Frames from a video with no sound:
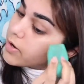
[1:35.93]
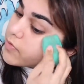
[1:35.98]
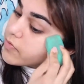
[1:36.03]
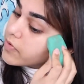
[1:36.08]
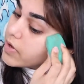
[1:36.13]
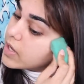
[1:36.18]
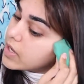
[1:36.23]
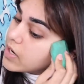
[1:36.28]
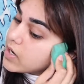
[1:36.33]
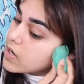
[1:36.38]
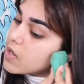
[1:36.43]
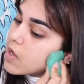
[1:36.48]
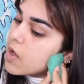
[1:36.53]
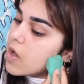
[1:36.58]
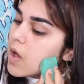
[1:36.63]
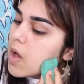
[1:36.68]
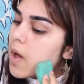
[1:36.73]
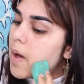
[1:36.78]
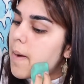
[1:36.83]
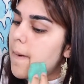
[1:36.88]
of fun.
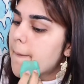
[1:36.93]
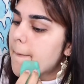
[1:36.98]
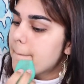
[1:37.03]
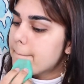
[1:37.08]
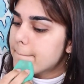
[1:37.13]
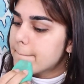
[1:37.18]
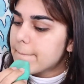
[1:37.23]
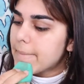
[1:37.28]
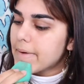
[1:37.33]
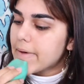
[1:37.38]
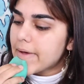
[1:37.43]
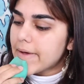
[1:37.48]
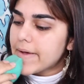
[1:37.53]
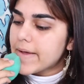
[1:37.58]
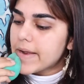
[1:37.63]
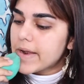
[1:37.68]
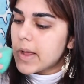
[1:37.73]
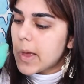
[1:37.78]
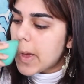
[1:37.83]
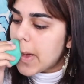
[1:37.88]

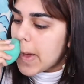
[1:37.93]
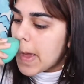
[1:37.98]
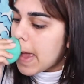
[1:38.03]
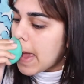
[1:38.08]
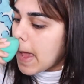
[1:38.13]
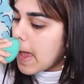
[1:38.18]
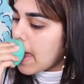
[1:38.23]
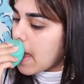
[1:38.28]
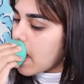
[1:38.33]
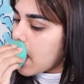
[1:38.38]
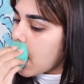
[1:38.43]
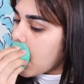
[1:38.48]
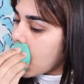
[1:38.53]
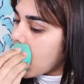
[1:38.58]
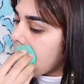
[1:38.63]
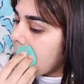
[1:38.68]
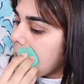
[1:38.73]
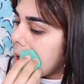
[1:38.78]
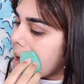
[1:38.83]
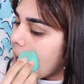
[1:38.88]
But
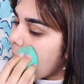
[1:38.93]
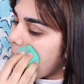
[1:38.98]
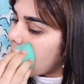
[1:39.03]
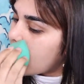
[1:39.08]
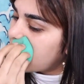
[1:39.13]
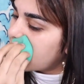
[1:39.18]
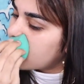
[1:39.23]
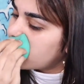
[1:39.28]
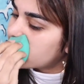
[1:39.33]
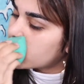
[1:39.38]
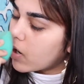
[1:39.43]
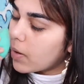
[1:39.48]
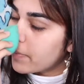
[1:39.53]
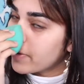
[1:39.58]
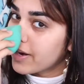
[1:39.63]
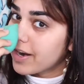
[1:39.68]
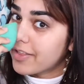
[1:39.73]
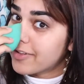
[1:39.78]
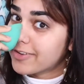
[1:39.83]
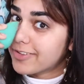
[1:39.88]
I ended up dropping
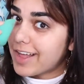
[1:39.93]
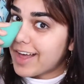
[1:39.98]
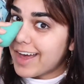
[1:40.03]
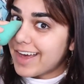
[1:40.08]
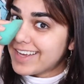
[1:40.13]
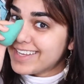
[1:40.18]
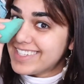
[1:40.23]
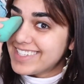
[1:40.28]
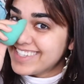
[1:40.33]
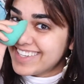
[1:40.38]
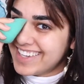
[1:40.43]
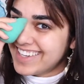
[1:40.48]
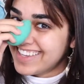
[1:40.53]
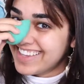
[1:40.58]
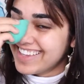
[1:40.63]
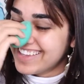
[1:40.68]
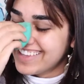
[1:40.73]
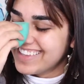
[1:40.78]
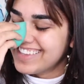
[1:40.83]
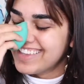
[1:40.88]
another class.
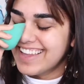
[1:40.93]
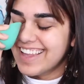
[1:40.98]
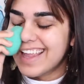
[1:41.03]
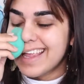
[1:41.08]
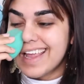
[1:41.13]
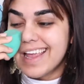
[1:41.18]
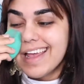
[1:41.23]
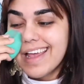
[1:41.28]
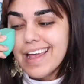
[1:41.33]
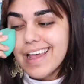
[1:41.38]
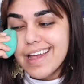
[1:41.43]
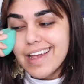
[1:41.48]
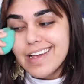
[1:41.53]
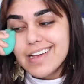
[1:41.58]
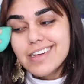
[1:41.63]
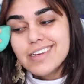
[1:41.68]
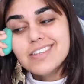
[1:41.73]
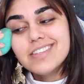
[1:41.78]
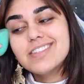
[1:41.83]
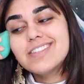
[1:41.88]

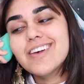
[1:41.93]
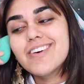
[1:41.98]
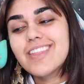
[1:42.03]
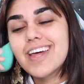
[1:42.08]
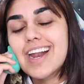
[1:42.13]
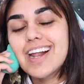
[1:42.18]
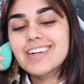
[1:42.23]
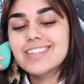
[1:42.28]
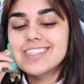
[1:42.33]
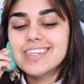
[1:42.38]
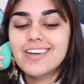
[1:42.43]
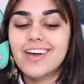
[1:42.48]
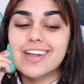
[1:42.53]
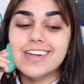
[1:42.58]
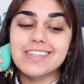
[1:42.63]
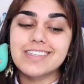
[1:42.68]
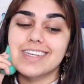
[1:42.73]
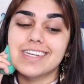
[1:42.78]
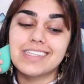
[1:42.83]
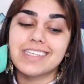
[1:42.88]
So that actually
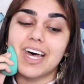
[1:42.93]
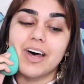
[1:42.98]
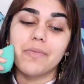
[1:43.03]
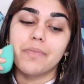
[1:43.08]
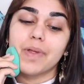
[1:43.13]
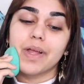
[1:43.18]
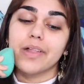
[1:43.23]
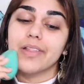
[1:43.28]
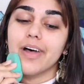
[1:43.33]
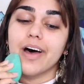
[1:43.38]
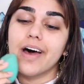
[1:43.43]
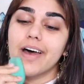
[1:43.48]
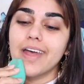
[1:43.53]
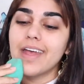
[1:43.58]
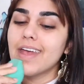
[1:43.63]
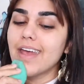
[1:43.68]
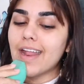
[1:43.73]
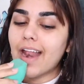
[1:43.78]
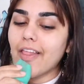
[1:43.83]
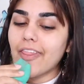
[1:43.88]
honestly has helped me a
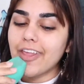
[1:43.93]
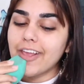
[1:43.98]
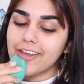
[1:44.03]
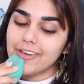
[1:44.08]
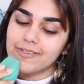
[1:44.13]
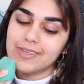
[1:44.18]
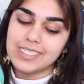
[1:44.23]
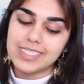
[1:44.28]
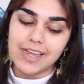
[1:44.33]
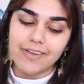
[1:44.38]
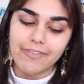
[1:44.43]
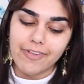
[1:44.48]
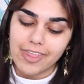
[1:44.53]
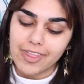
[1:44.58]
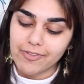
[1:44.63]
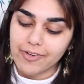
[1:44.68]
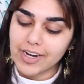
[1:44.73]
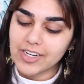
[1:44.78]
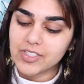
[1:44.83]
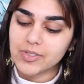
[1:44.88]
lot. And I think it was definitely
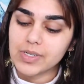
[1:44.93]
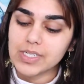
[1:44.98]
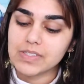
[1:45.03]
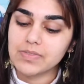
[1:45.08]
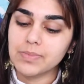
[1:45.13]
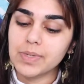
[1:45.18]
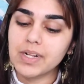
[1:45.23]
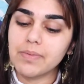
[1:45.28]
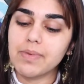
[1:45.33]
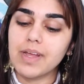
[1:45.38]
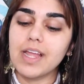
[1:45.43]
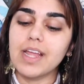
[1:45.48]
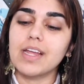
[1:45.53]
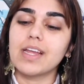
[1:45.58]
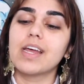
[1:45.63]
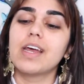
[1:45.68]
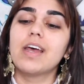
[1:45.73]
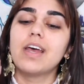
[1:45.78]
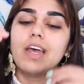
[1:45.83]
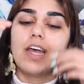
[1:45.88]
the right choice for me to
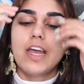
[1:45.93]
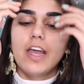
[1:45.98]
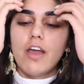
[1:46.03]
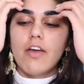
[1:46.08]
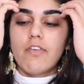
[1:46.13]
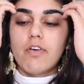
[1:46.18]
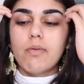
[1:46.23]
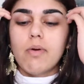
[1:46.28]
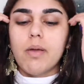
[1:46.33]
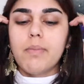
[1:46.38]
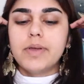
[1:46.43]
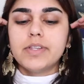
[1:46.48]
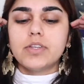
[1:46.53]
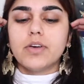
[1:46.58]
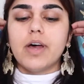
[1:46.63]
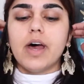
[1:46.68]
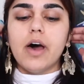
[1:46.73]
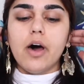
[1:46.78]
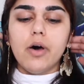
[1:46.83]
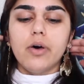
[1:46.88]
make for my
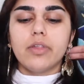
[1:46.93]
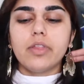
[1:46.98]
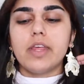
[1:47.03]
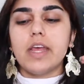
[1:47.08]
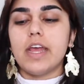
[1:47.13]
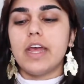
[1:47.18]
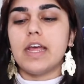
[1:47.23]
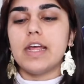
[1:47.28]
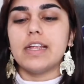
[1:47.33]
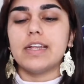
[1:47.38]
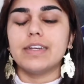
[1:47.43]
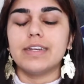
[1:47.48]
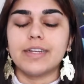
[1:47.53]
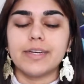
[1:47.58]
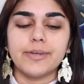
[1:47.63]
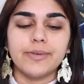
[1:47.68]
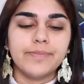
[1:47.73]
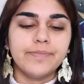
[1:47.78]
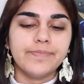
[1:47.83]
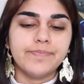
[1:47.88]
mental health
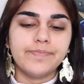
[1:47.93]
and